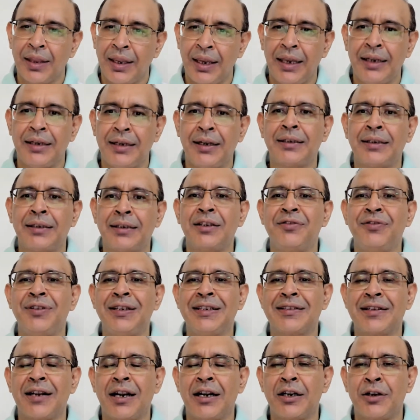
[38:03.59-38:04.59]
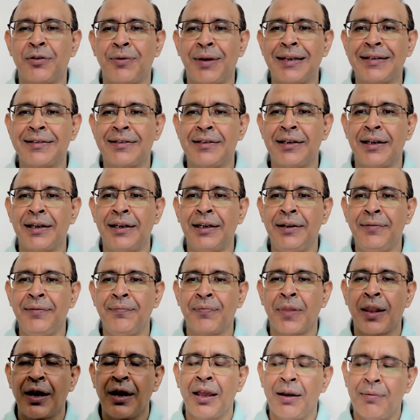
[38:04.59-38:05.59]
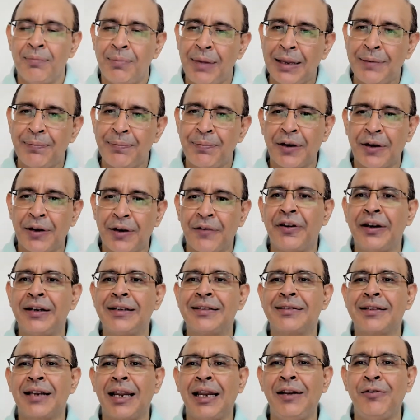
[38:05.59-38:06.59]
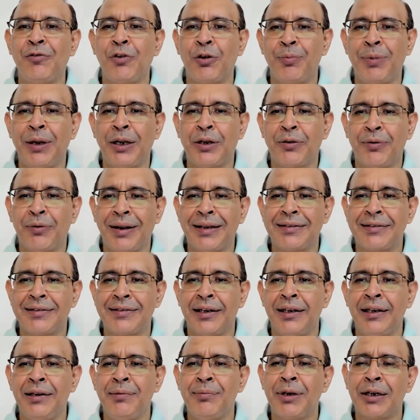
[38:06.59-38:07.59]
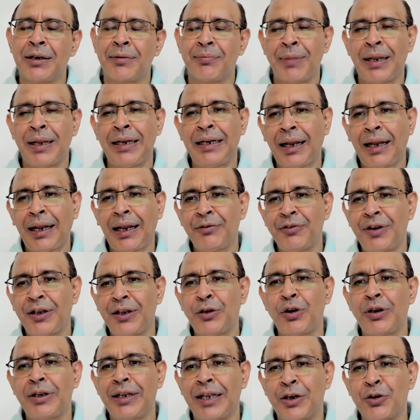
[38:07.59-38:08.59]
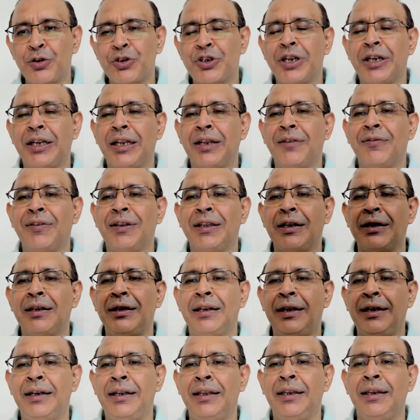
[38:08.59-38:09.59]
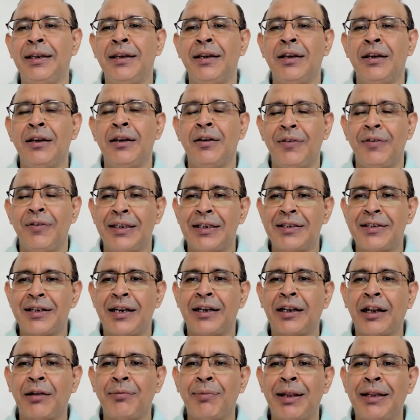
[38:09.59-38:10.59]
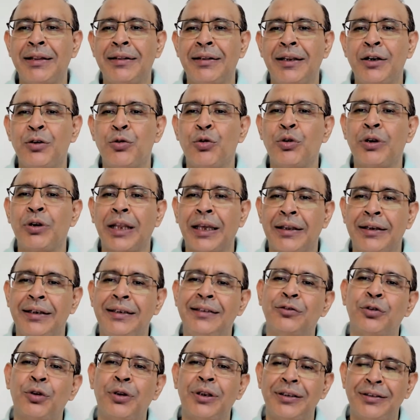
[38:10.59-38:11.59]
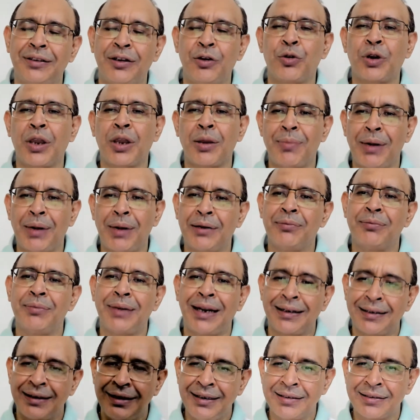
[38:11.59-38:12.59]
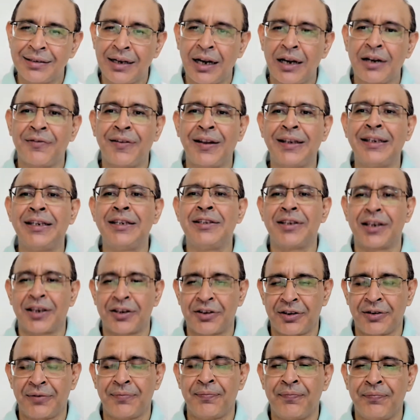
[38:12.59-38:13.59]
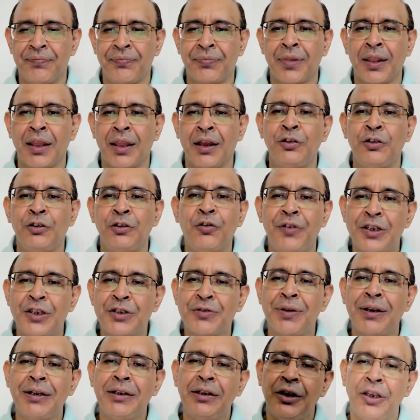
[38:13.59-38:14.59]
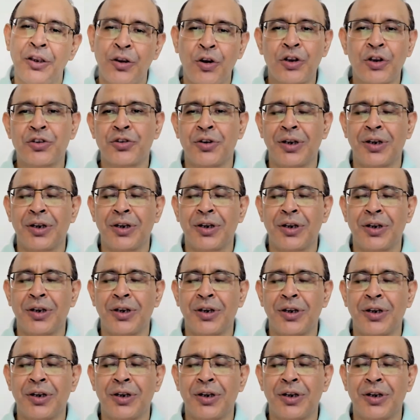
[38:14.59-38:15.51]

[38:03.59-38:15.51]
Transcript: In others, we start twice daily. My preferred style would be twice daily. But many times when you are negotiating with a lady, with a gentleman, they don't agree. So they say, okay, madam, at least start one injection. So which one? Your choice.